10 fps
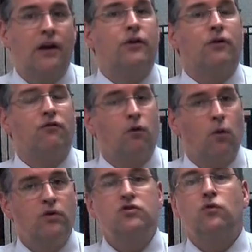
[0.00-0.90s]
and I look
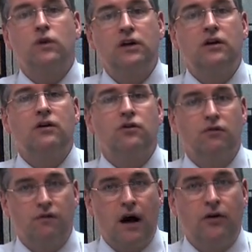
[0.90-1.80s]
forward to reading your
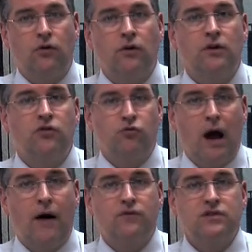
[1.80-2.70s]
final
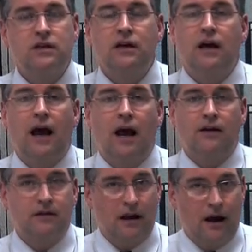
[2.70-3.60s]
drafts,
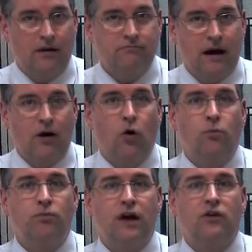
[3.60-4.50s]
and I
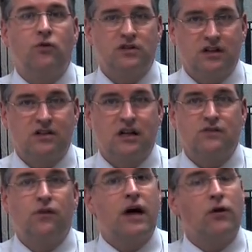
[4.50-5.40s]
hope that you are
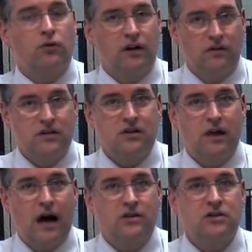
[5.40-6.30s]
successful not only in this
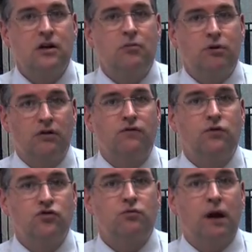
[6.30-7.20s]
class but in
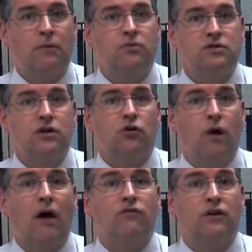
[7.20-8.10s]
future papers that you're
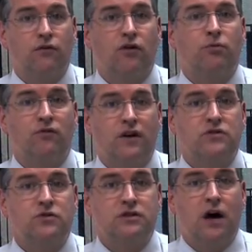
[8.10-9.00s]
crafting for other
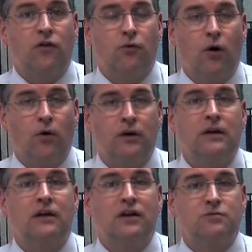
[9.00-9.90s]
professors down the road.
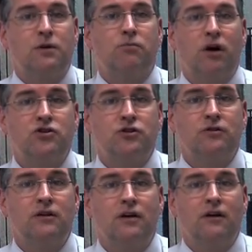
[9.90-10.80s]
It's been a
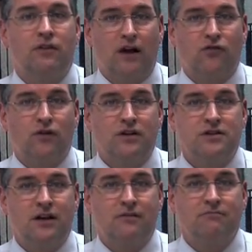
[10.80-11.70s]
pleasure. Thanks for
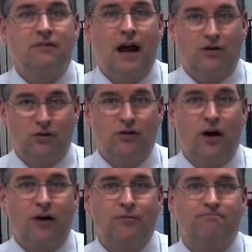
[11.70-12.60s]
listening, and good
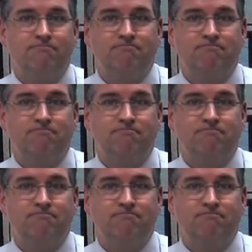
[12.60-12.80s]
luck.